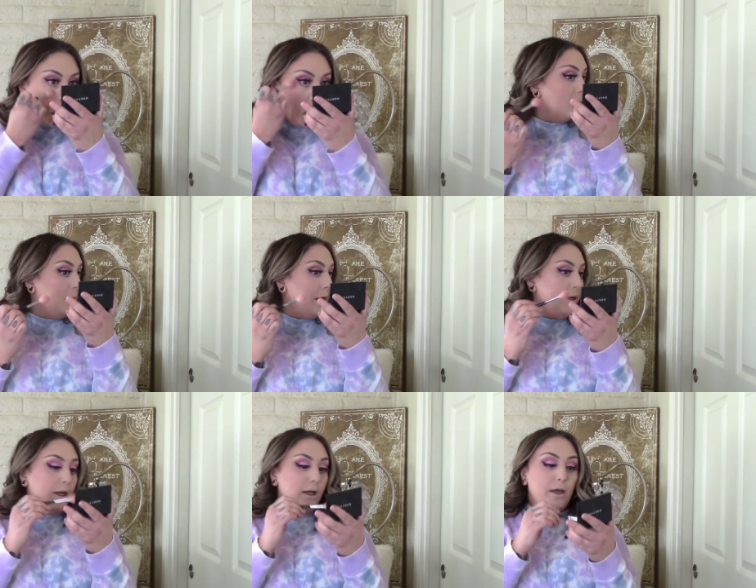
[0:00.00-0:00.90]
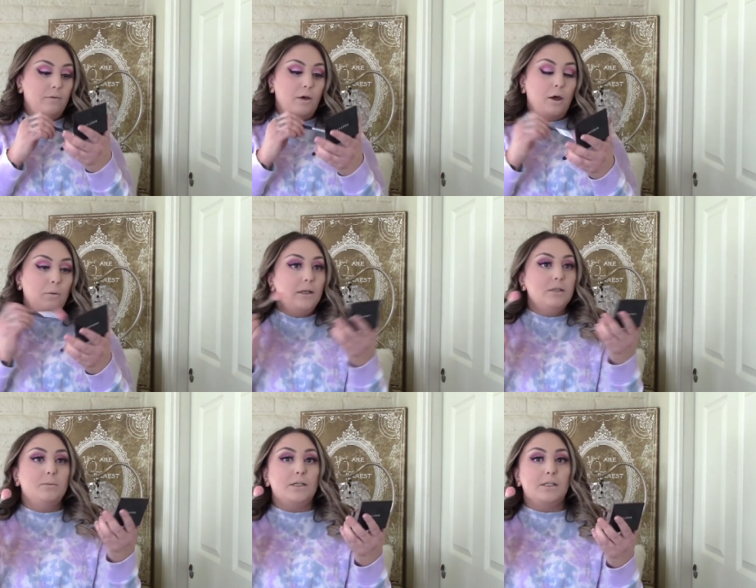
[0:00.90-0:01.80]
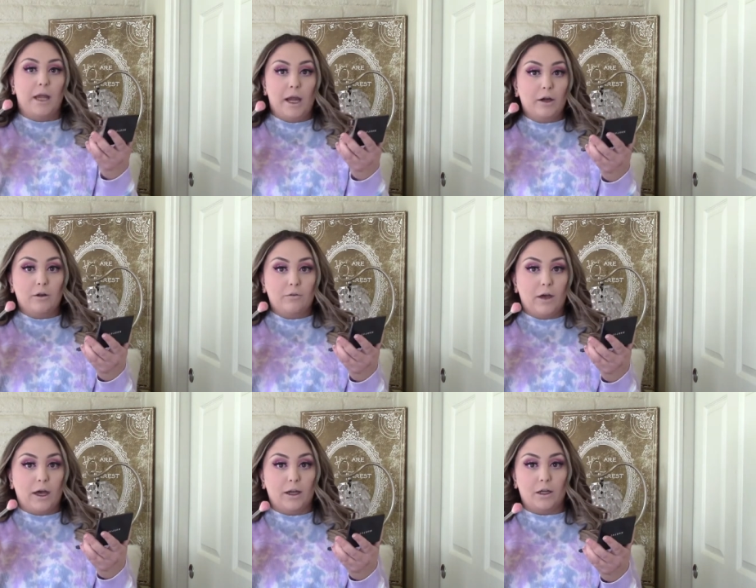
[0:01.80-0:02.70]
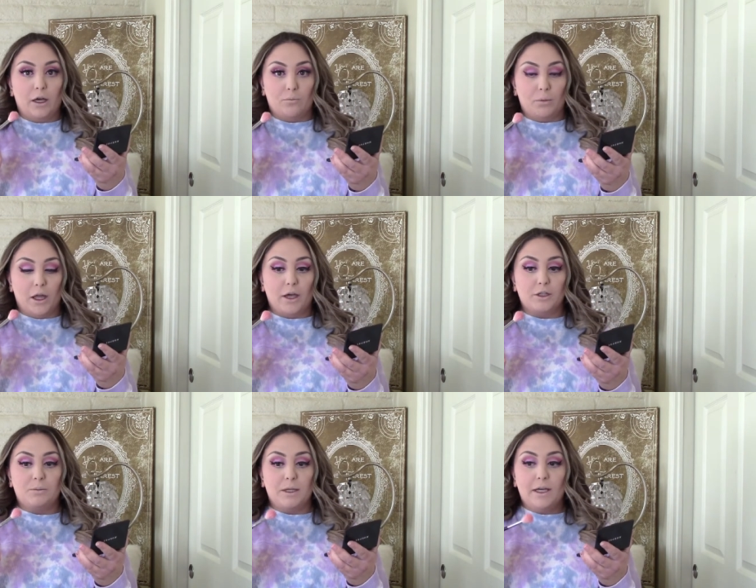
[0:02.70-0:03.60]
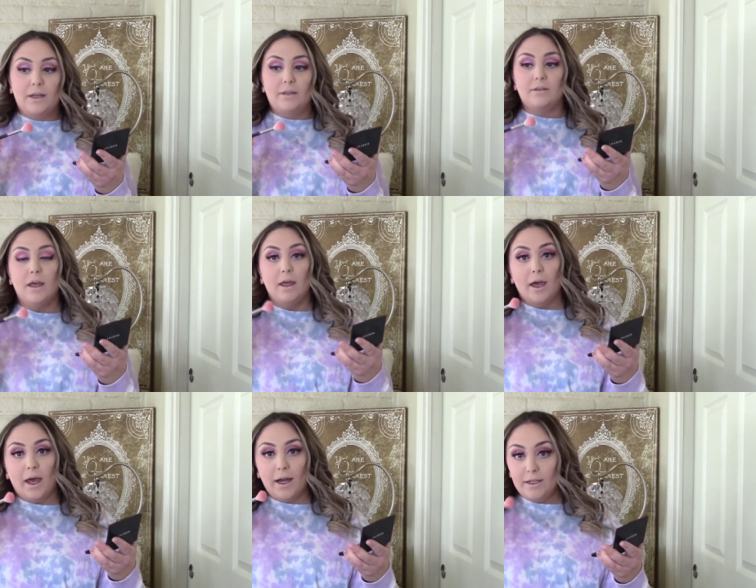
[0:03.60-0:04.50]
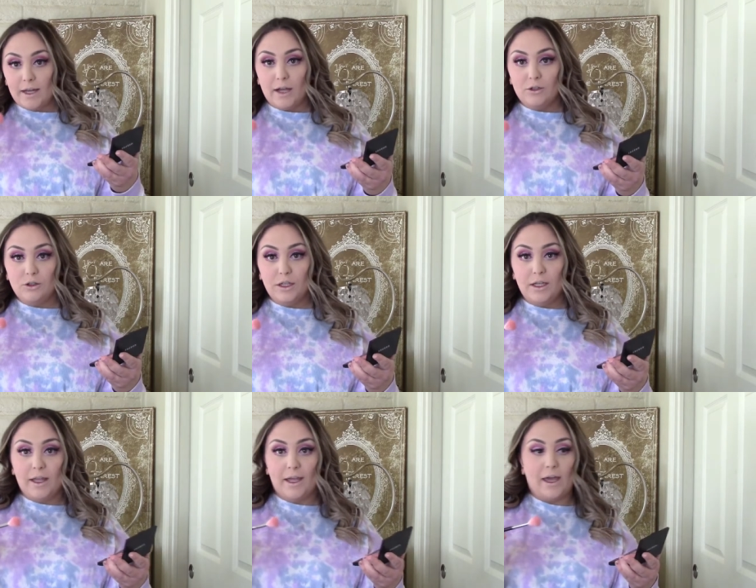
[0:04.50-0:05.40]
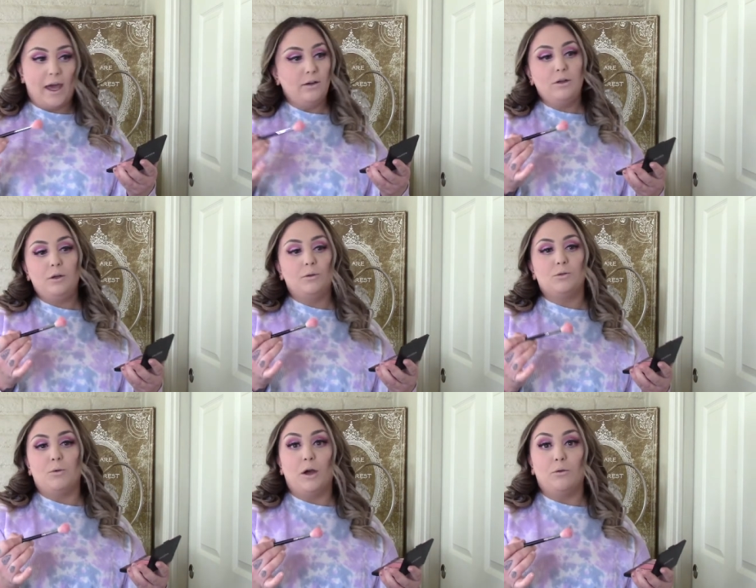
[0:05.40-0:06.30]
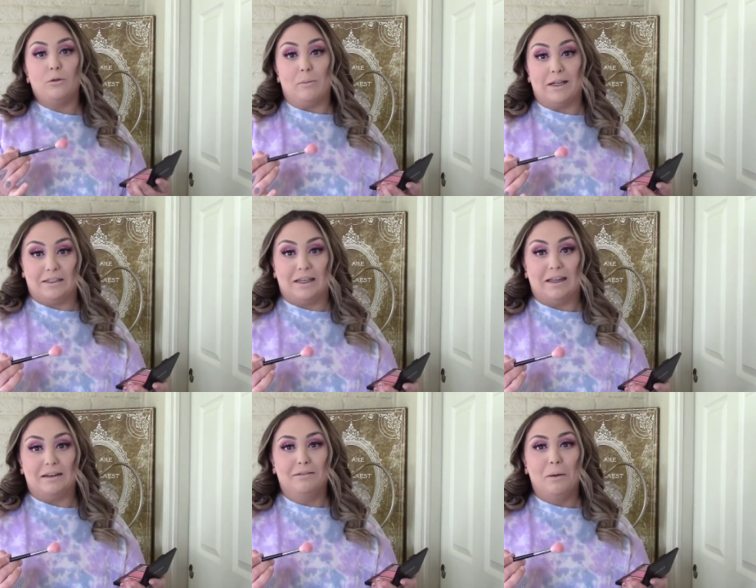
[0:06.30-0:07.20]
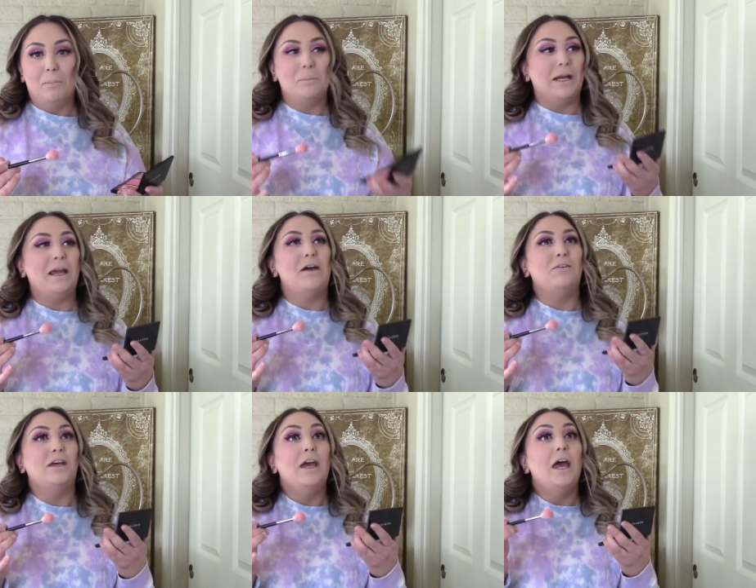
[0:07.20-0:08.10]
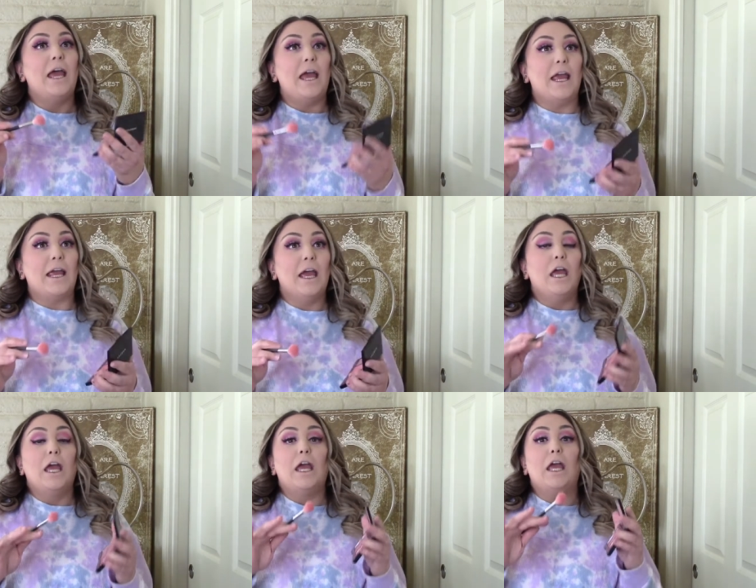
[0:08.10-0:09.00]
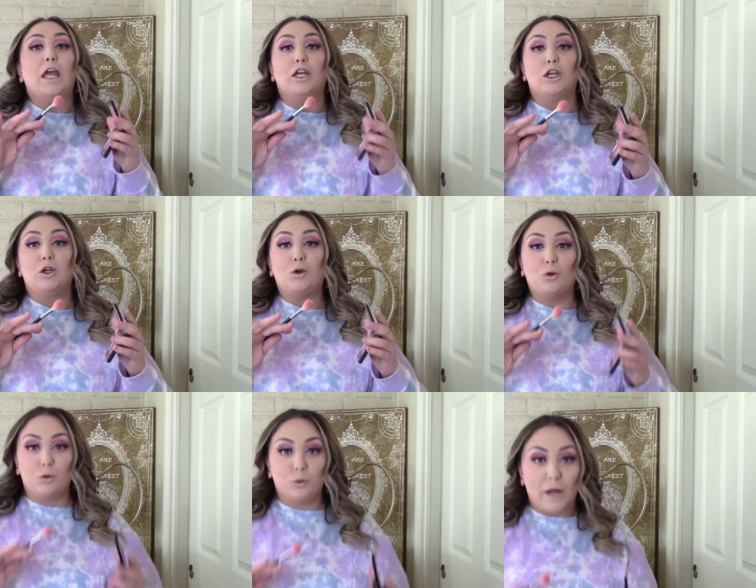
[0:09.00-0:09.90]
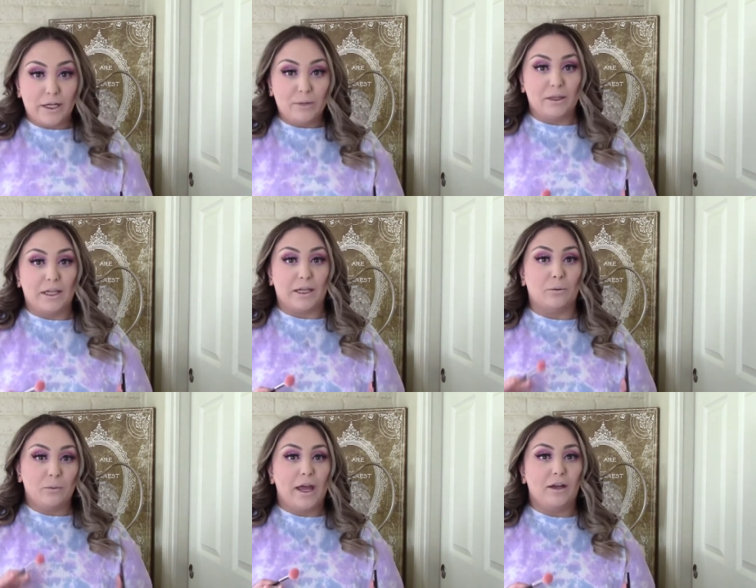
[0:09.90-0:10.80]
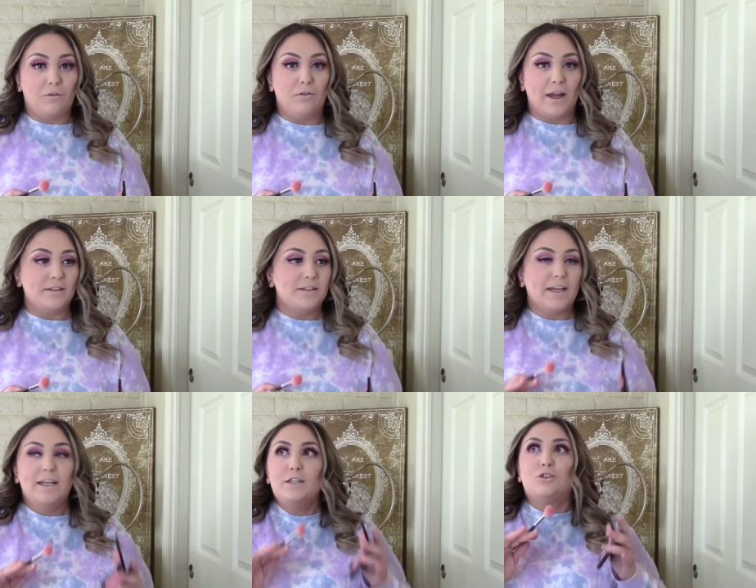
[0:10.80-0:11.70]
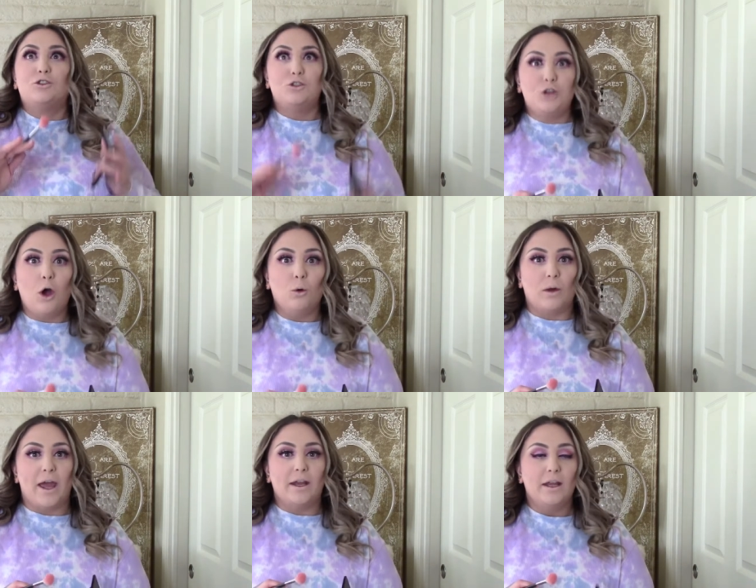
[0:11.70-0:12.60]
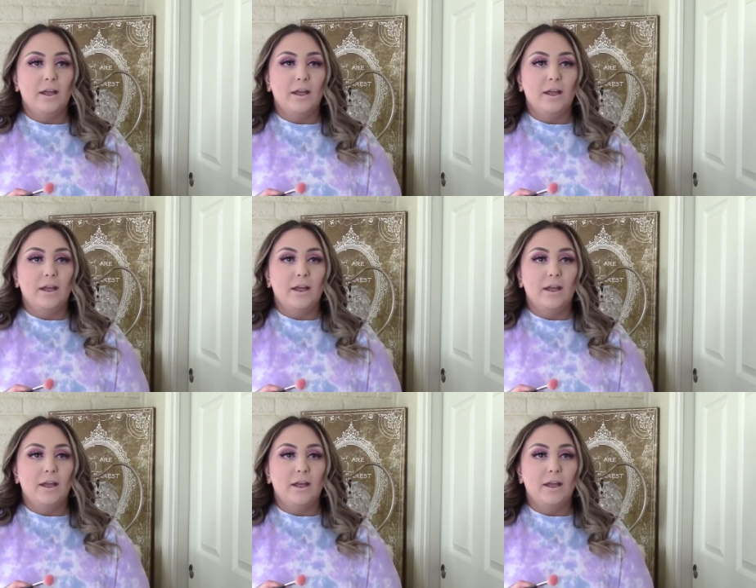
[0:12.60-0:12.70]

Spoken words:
My day, I've always been terrified of blush because I naturally, I don't know what's wrong with my skin, but I have a incredibly red face. Like, it is so red.